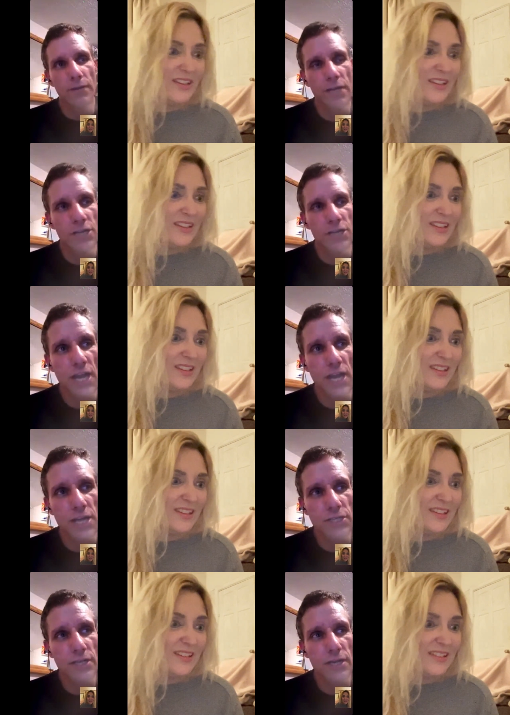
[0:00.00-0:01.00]
Speaker 1: Yeah,
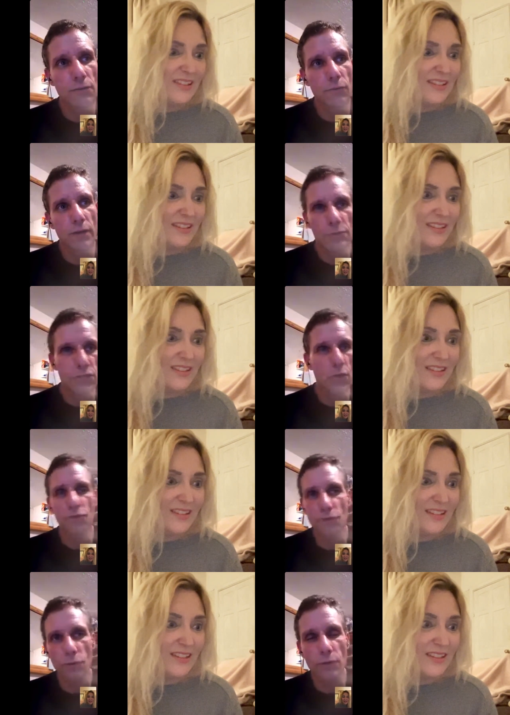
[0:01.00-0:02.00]
and I went and got change, and
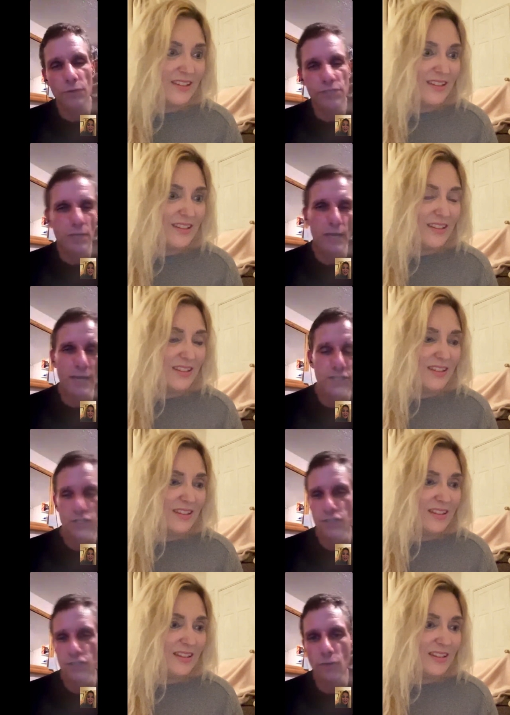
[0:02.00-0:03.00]
then when I was going
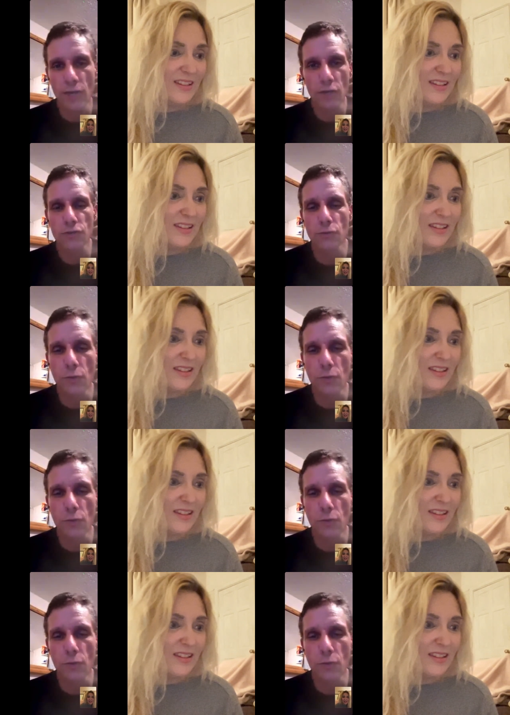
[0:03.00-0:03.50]
through it, which I, I